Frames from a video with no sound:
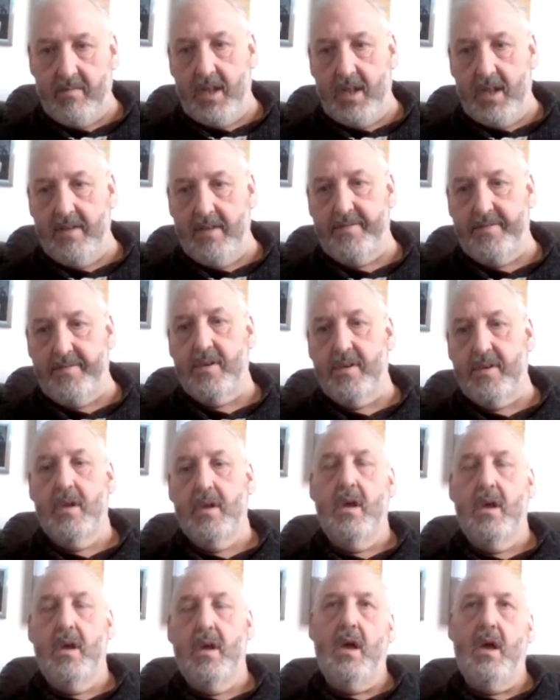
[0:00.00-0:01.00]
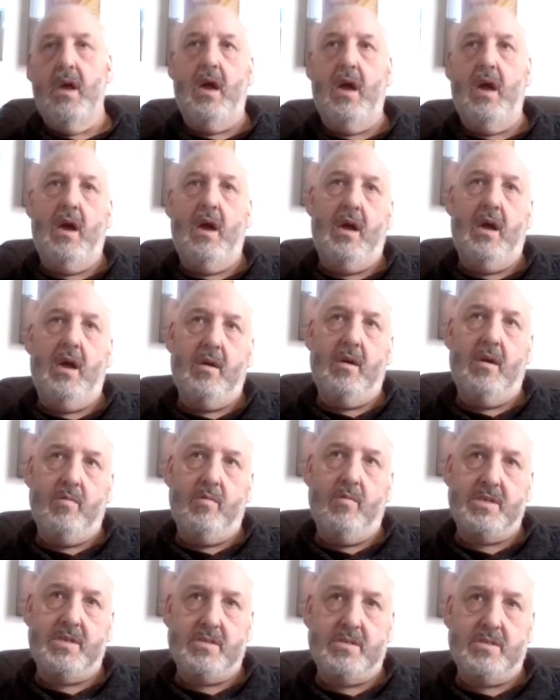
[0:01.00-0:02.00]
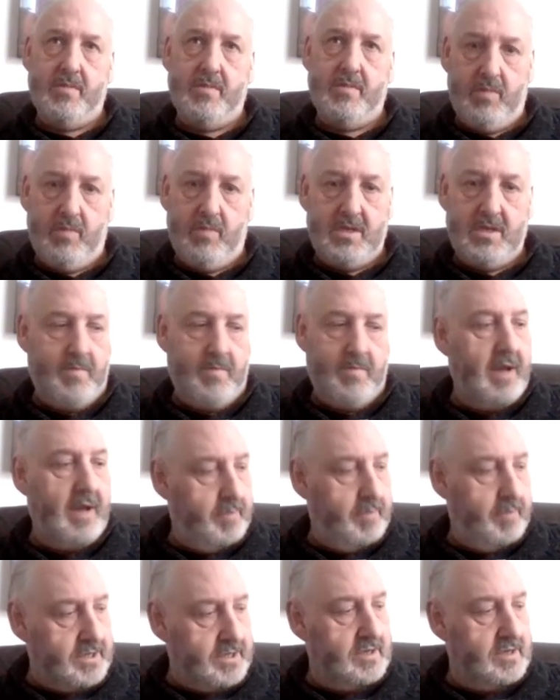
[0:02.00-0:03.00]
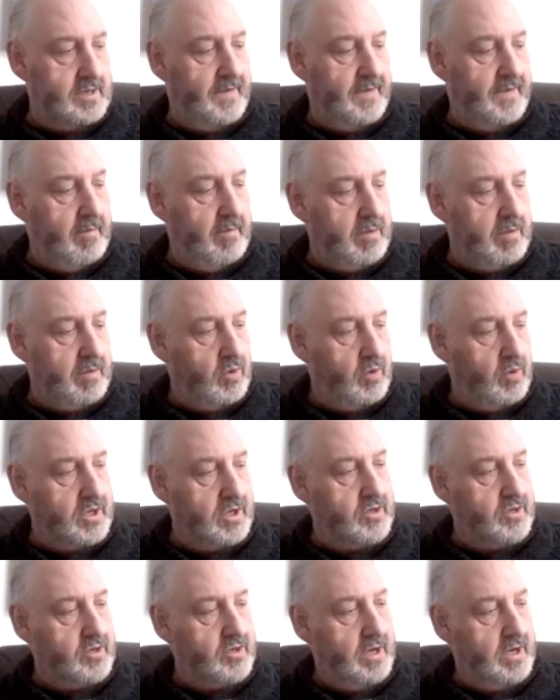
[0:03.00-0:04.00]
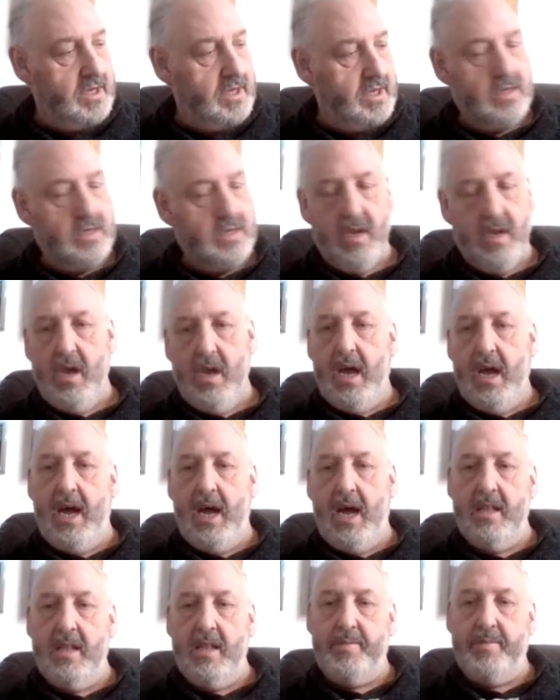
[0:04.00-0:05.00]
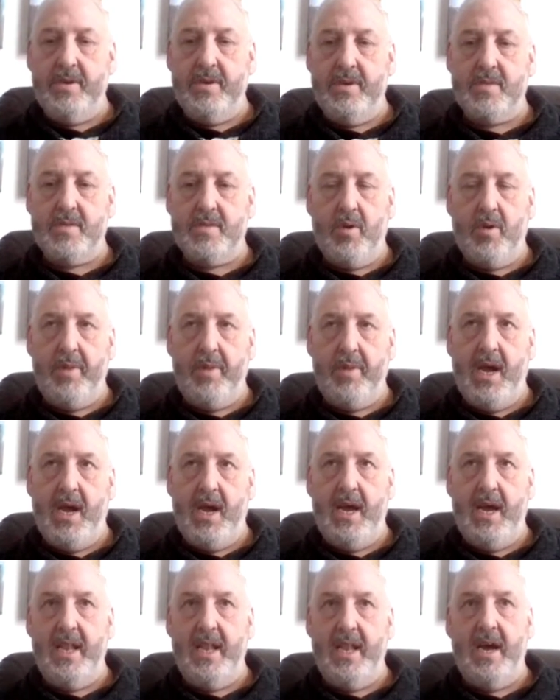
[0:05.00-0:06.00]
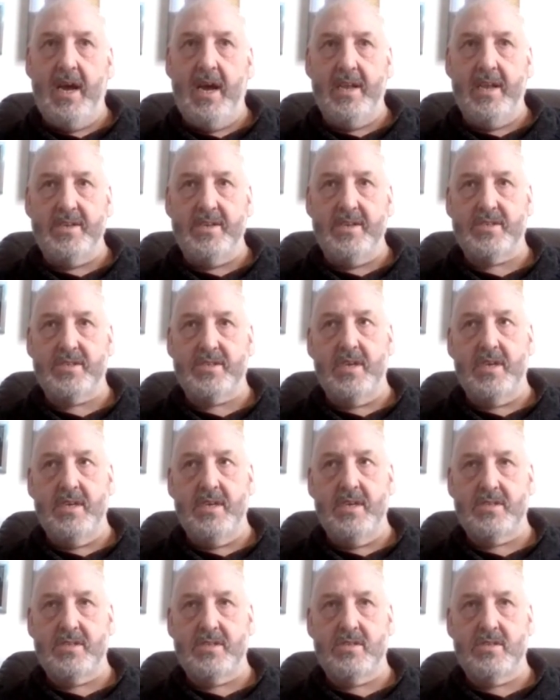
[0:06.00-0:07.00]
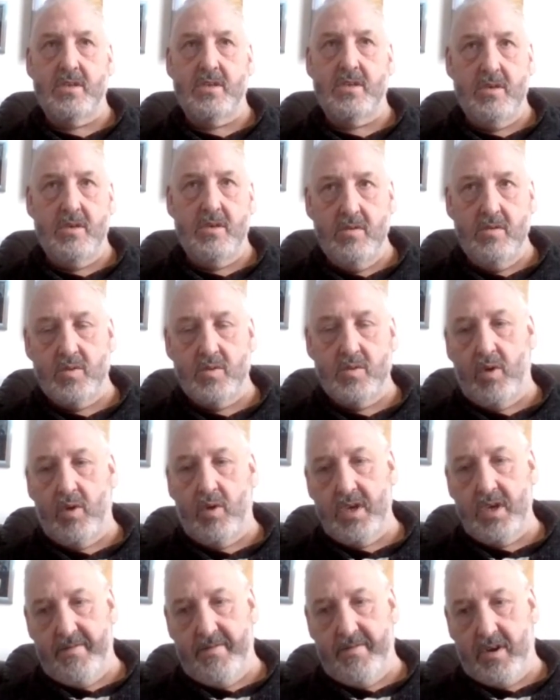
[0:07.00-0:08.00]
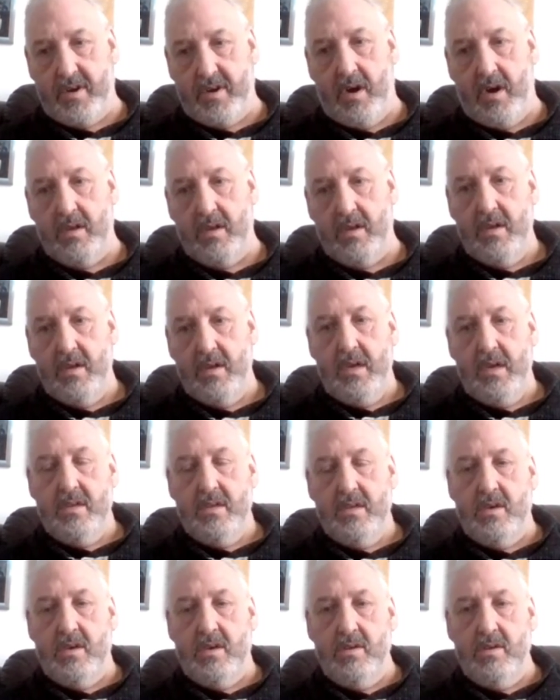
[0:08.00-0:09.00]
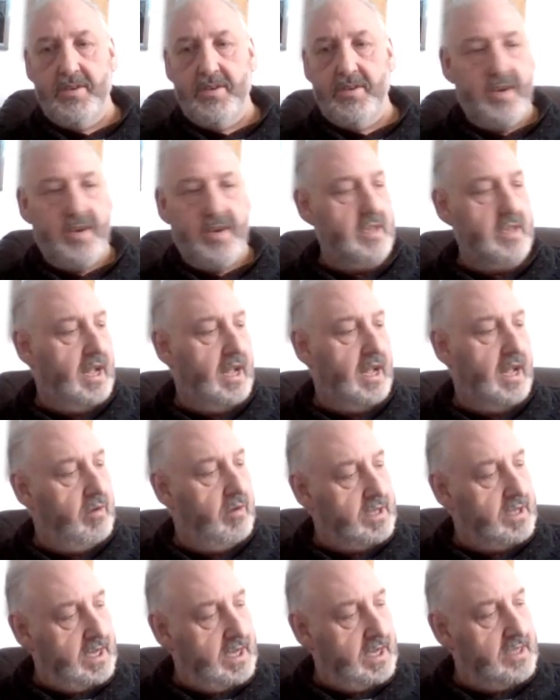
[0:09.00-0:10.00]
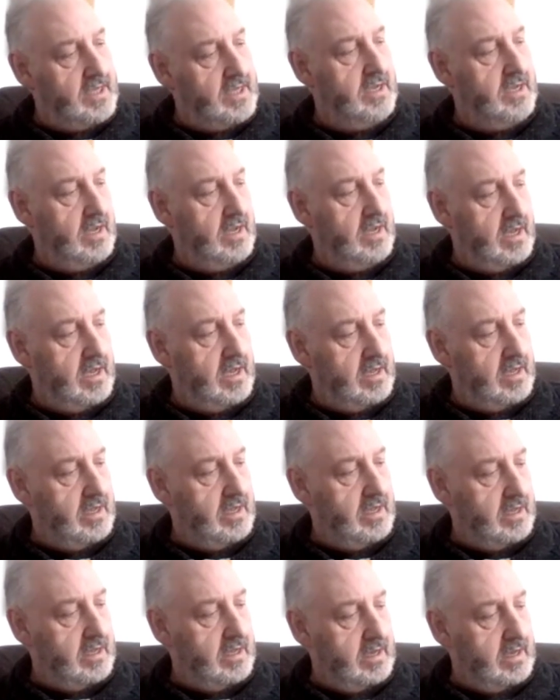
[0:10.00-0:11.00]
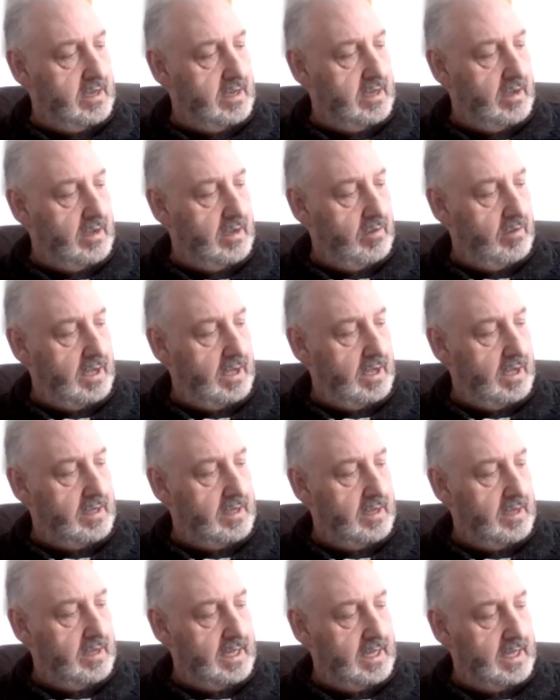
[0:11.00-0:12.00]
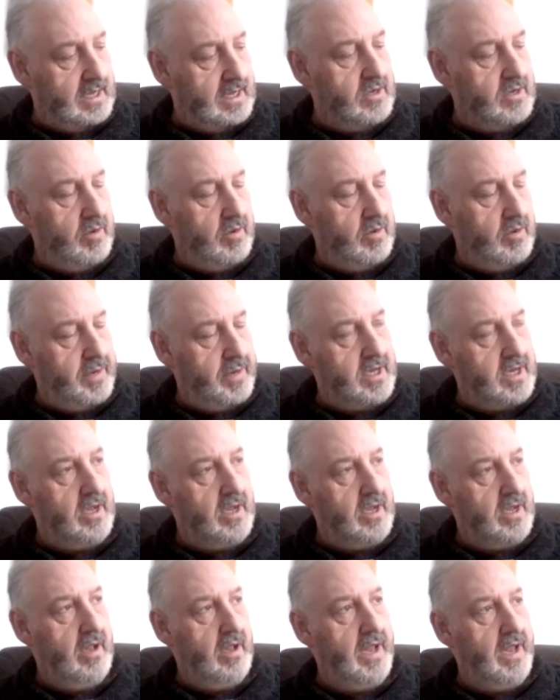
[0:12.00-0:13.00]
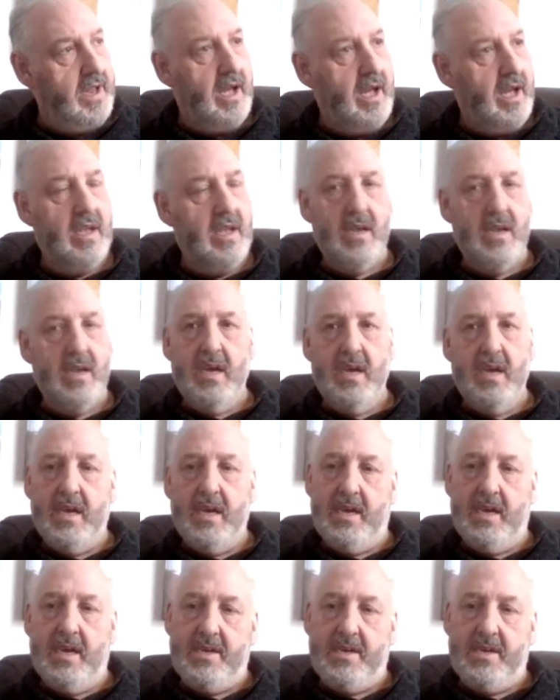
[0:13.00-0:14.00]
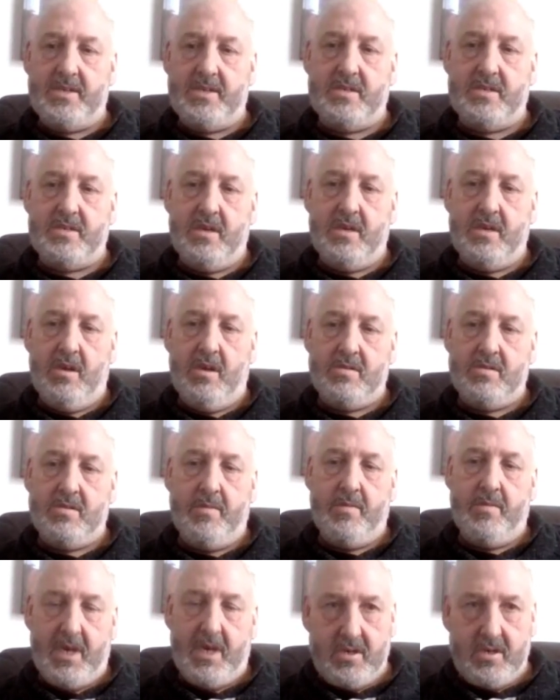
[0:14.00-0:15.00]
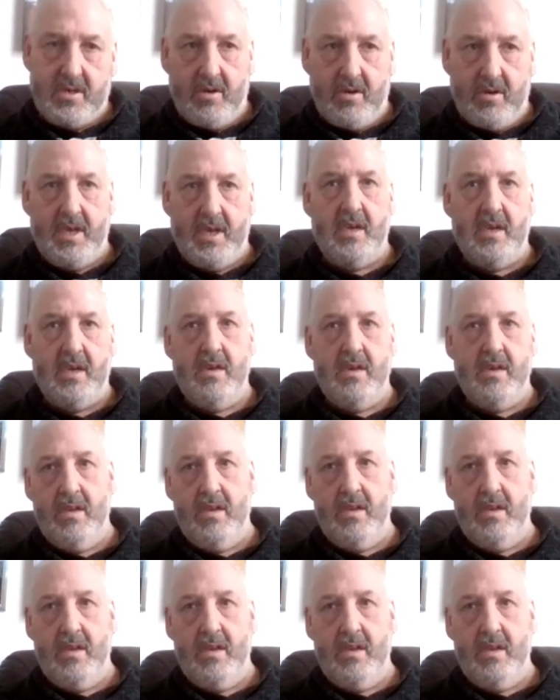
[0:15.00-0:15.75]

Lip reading: relief, which is my business, Family Money Trees, and the principle behind that is to use what you've got. The other thing that I would urgently, and I'd ask your opinion on that, is to make sure that